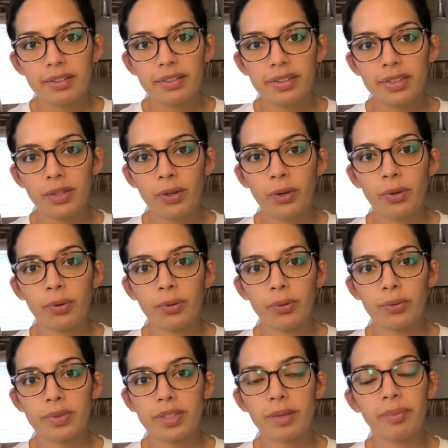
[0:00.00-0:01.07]

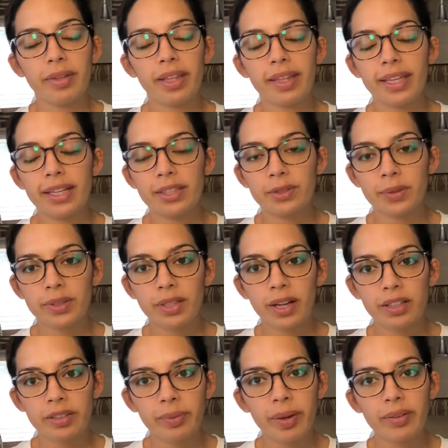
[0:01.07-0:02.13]
So, some of the things we
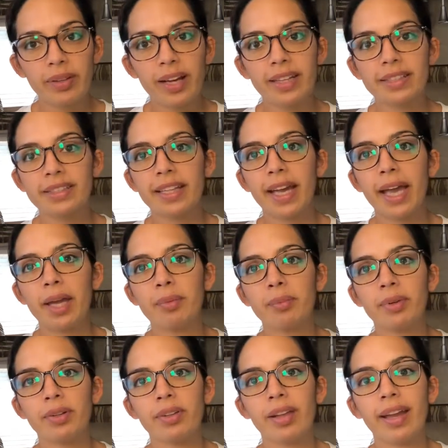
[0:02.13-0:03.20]
talked about last time
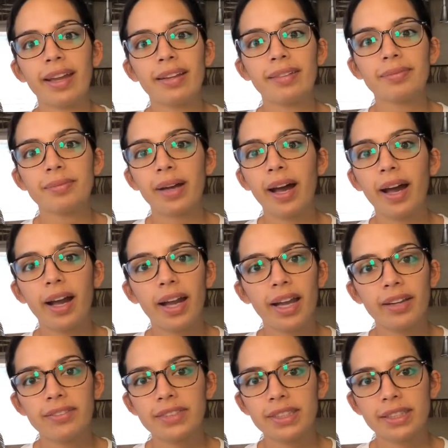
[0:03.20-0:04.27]
are like
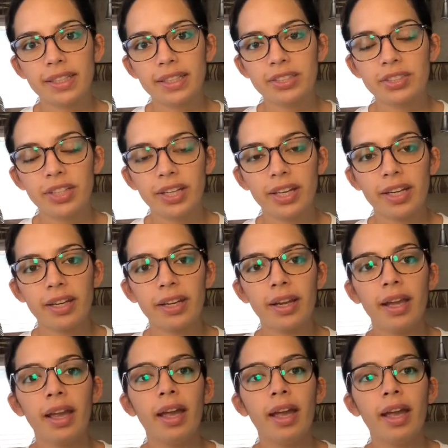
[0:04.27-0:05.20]
hives and itching,